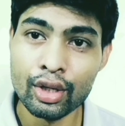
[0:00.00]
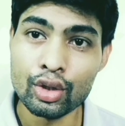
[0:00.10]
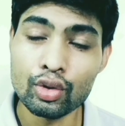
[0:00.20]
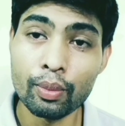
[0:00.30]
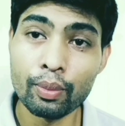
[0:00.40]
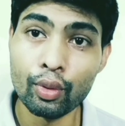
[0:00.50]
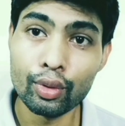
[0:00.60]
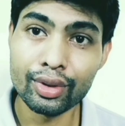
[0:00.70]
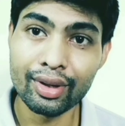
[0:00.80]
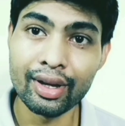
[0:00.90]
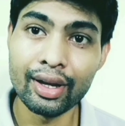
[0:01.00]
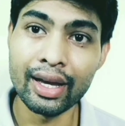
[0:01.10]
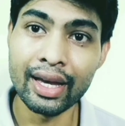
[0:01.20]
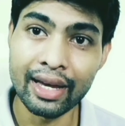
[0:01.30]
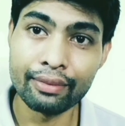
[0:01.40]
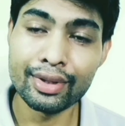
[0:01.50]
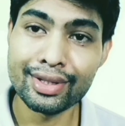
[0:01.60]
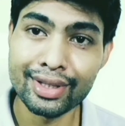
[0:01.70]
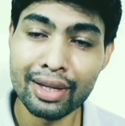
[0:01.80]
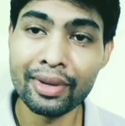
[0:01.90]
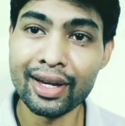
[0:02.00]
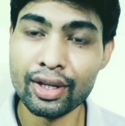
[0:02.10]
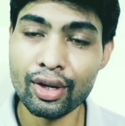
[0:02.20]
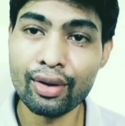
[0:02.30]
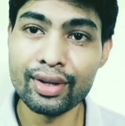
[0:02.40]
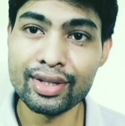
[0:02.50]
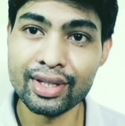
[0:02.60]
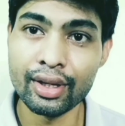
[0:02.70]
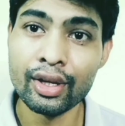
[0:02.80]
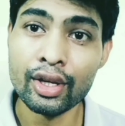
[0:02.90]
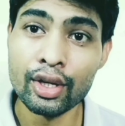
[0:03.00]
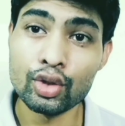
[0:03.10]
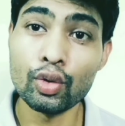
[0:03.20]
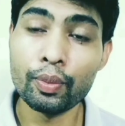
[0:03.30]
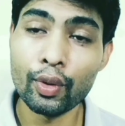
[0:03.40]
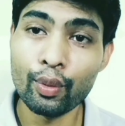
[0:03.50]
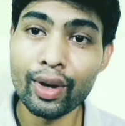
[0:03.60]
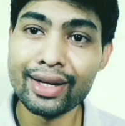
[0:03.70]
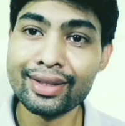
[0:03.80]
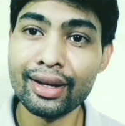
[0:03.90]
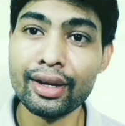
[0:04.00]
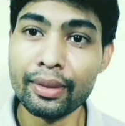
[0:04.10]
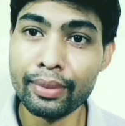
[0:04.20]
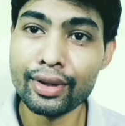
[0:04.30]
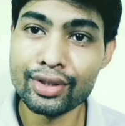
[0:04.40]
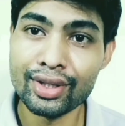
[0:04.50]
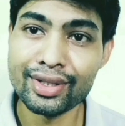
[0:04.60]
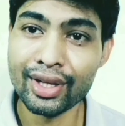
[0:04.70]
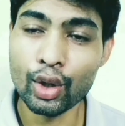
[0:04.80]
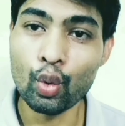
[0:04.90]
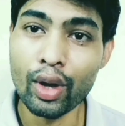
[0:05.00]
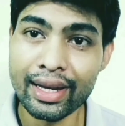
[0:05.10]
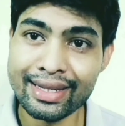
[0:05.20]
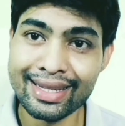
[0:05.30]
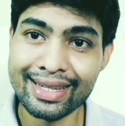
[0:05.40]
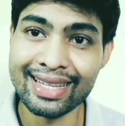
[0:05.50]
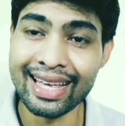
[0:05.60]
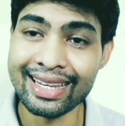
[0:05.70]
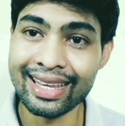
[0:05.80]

So both have the same ideology to provide the liberties, equalities and